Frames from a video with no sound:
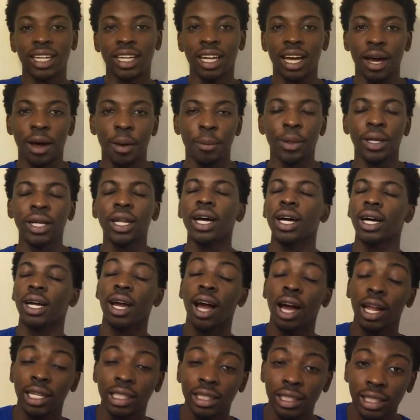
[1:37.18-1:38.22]
now. But nah,
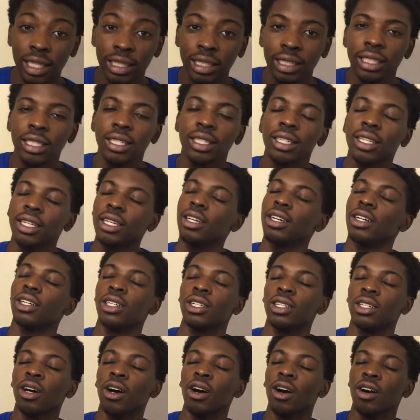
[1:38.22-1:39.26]
Colin Sexton, a
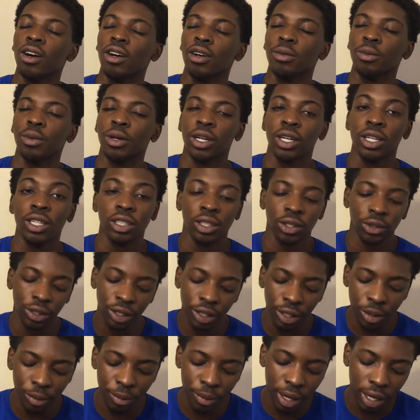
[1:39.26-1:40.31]
dog, bro. So
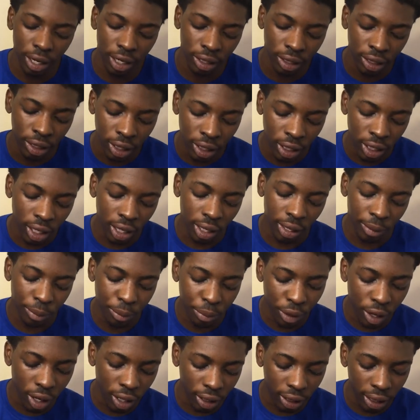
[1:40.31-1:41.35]
think about it.
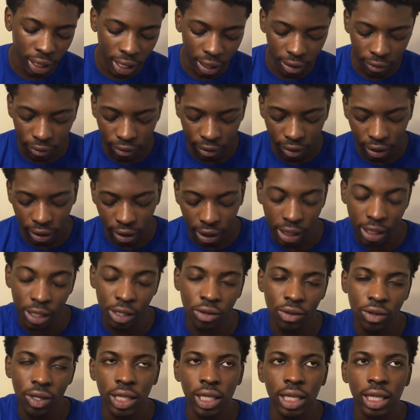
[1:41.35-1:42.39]
LeBron left. It's
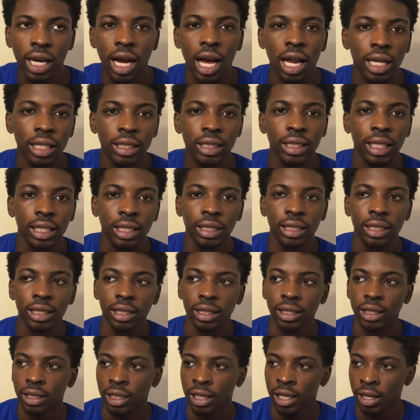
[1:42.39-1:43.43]
really Colin
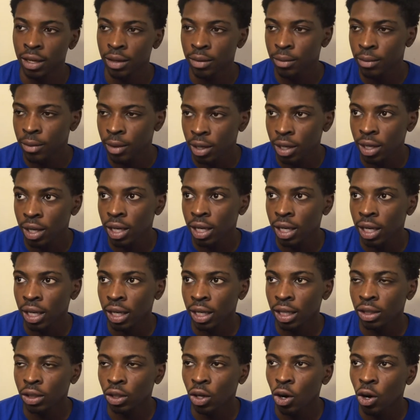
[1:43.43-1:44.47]
Sexton's team.
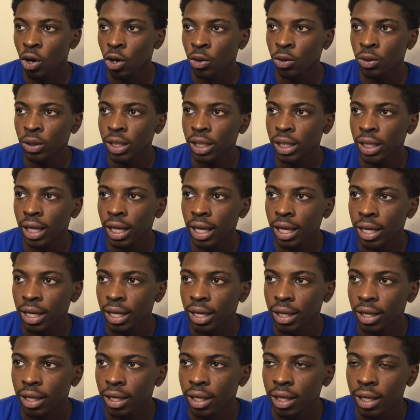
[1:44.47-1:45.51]
Because the only,
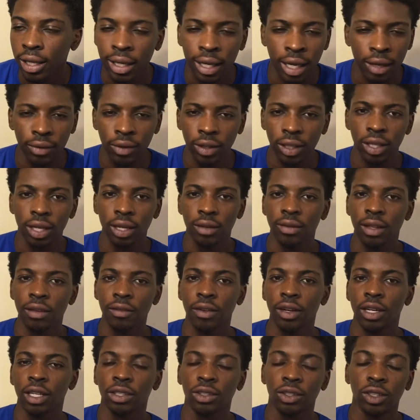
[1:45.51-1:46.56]
like, Kevin Love, they
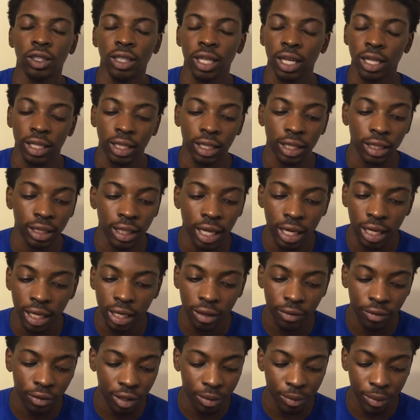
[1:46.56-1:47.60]
finna trade that nigga. That nigga
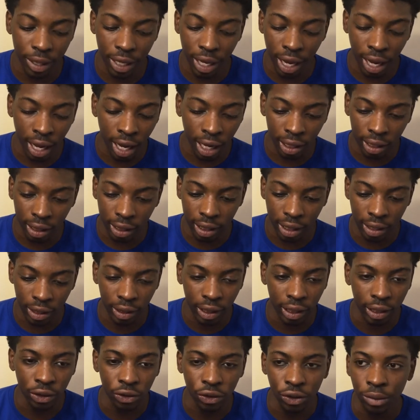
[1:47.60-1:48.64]
finna be out of there in
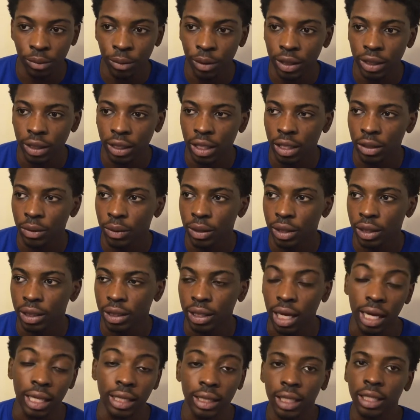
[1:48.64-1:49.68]
like 3 months anyways.
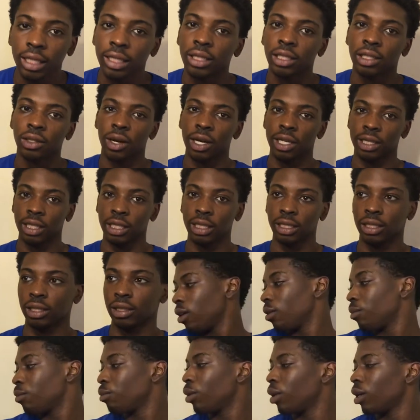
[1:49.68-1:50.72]
I think so.
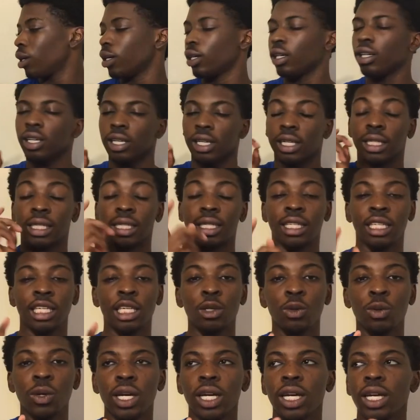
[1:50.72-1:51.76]
But
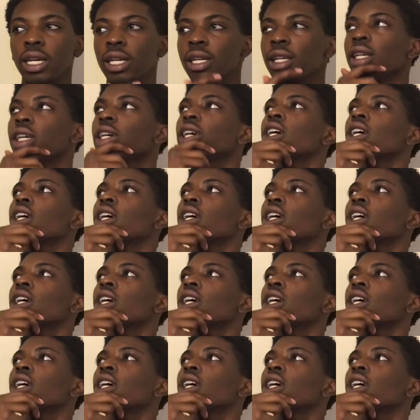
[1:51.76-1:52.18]
D-Wade,